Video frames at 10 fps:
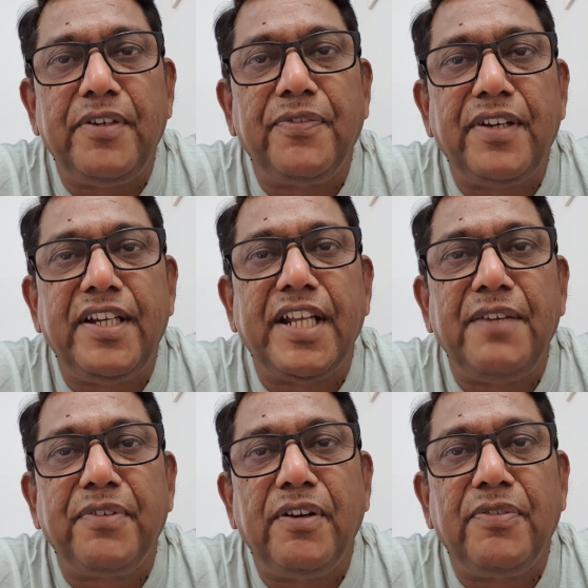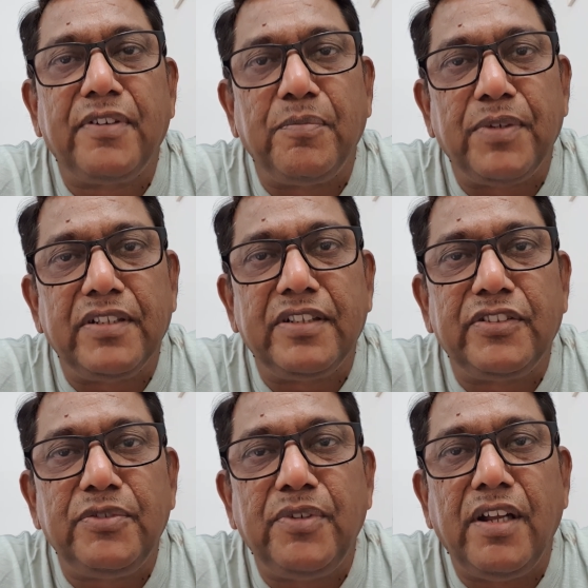different type of compressors
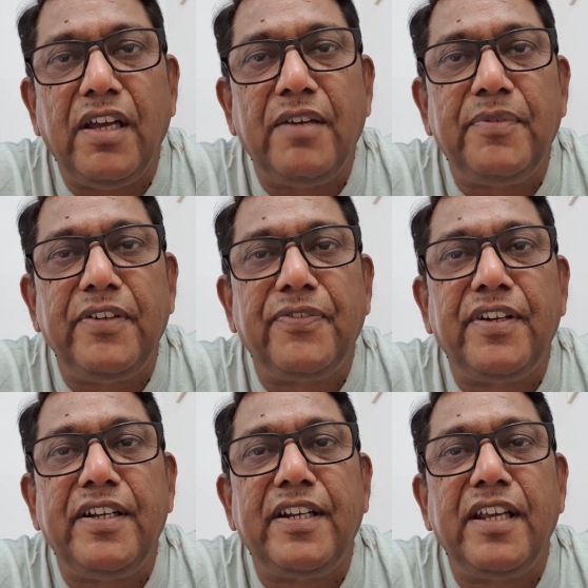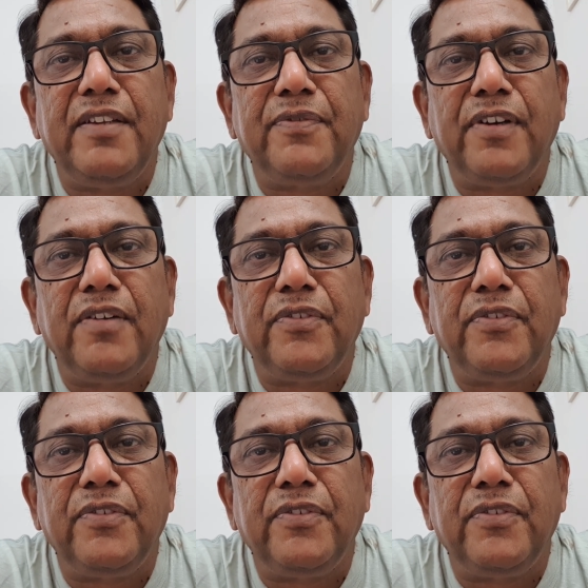you will have, different type of,